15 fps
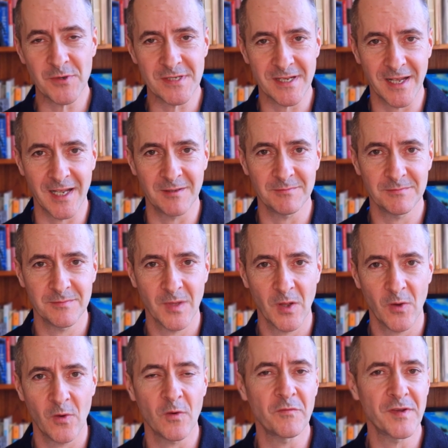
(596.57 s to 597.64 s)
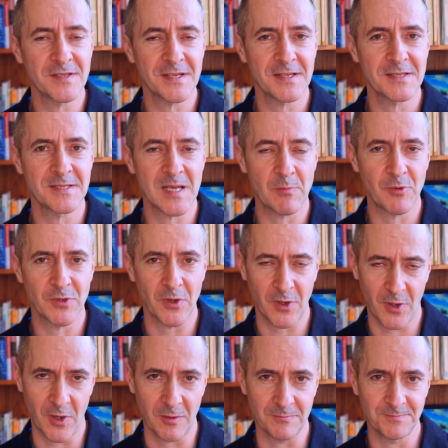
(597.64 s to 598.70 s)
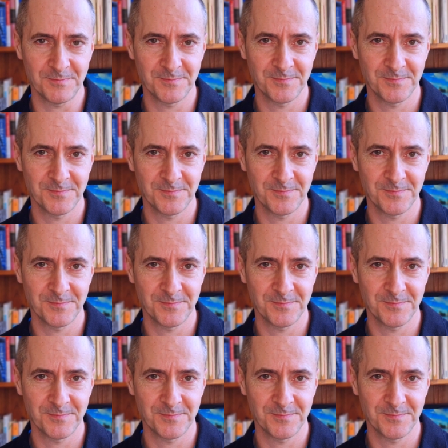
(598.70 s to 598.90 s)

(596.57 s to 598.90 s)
team or visit zebra.com.